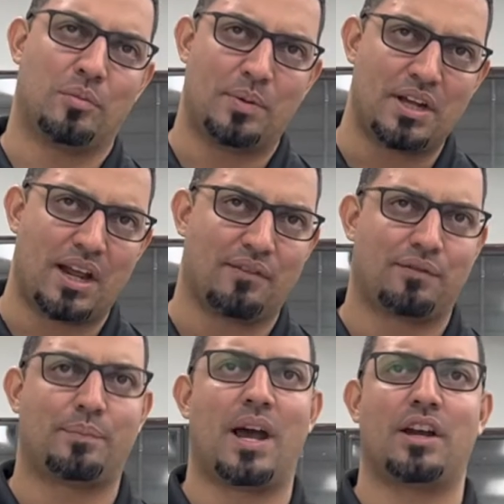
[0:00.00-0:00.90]
PNF
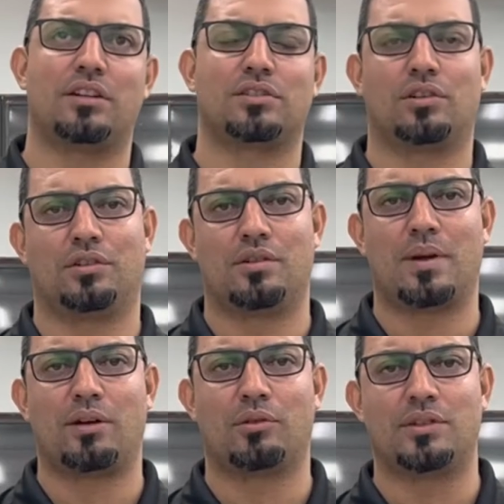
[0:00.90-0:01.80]
patterns under
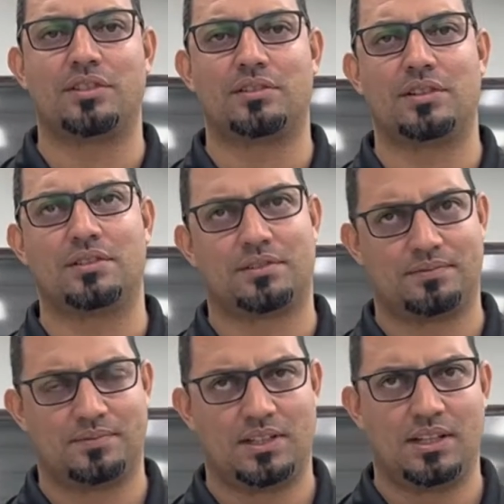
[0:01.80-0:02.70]
manual resistance.
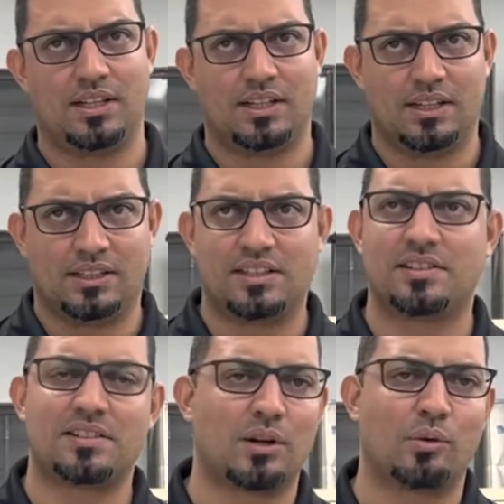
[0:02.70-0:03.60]
This
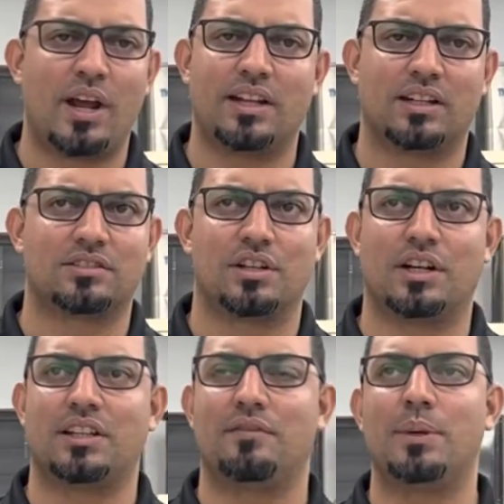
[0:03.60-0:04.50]
is a great
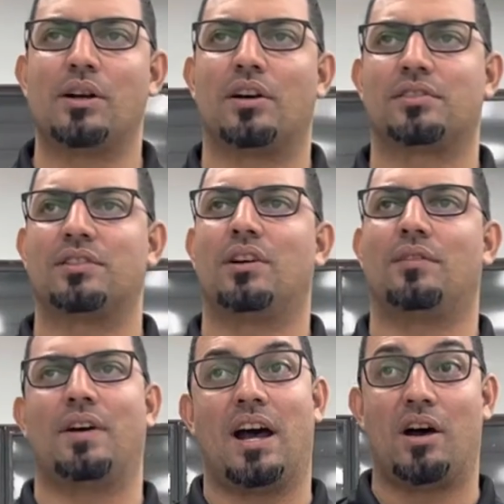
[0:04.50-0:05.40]
alternative because
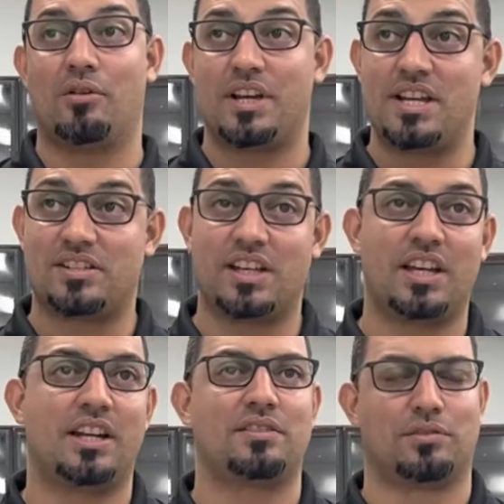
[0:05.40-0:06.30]
of how easy
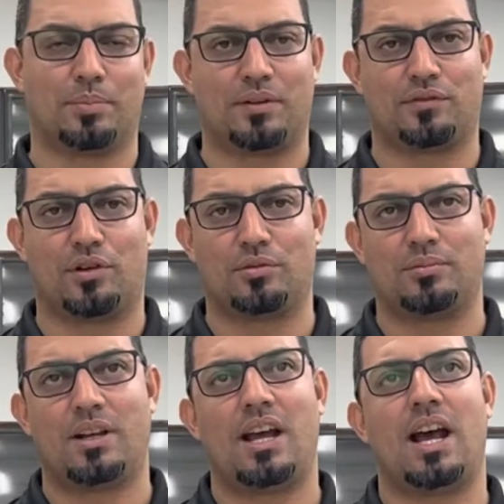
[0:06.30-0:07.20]
it is to perform
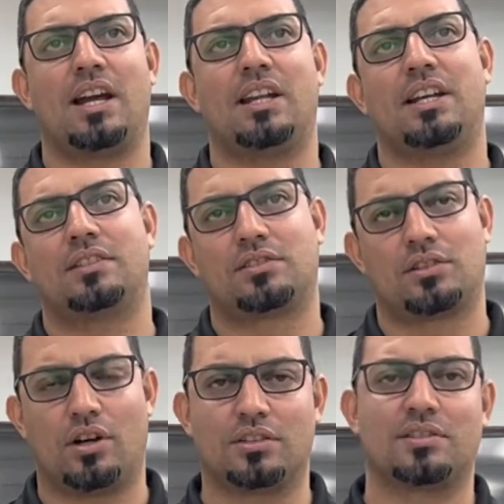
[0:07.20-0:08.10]
and its
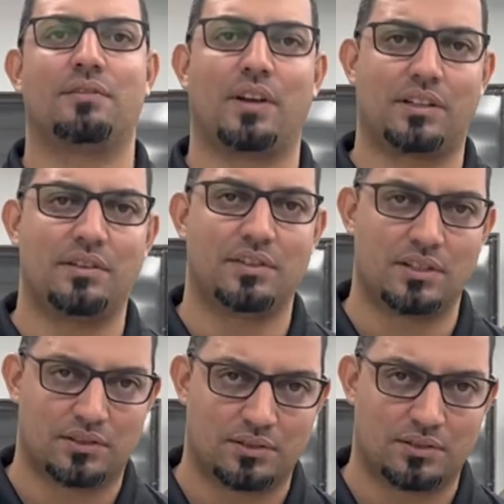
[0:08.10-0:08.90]
cost effectiveness.